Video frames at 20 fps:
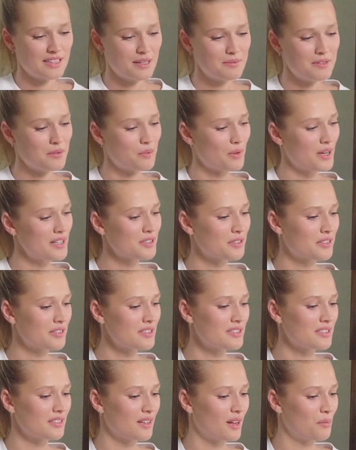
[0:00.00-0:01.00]
I mean, why is
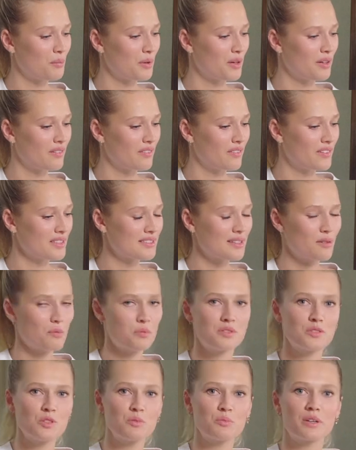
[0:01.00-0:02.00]
Christy not part of this? That would
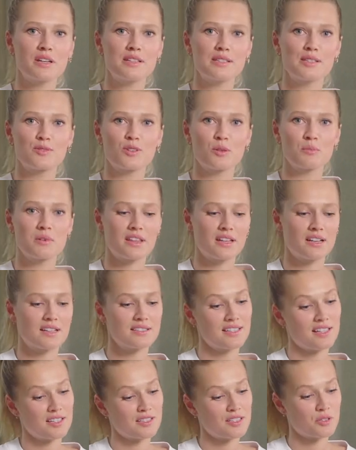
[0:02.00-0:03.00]
be super easy for me, then.
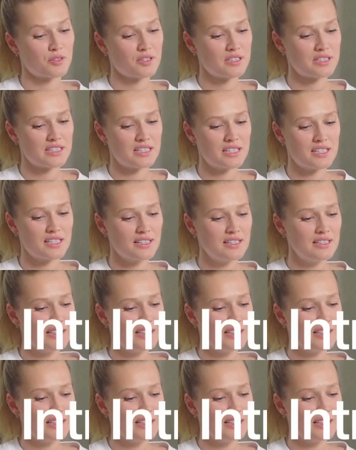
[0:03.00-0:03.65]
It's actually Christy.